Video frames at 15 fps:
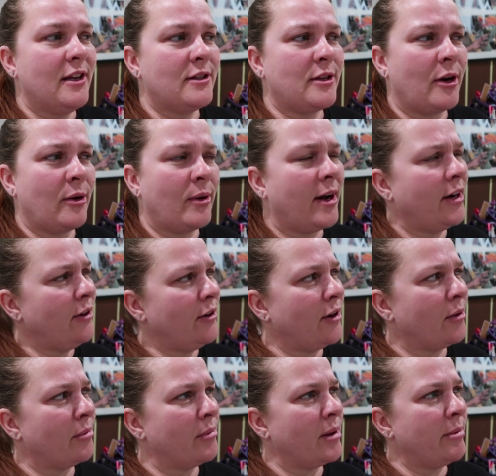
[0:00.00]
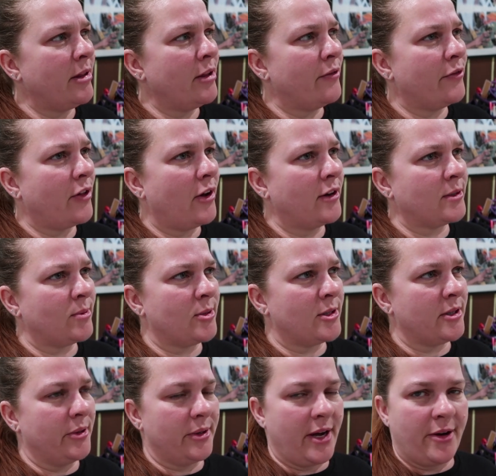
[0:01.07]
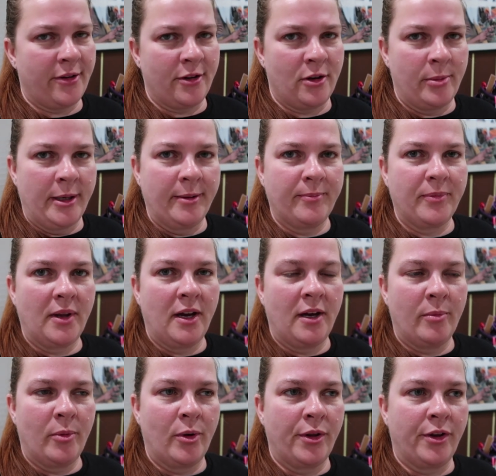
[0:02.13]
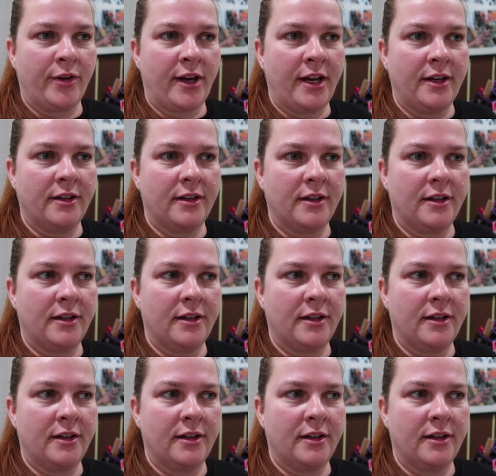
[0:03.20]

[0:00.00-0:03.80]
So, I don't know, maybe the vlogs will slow down a little bit, um, or they'll get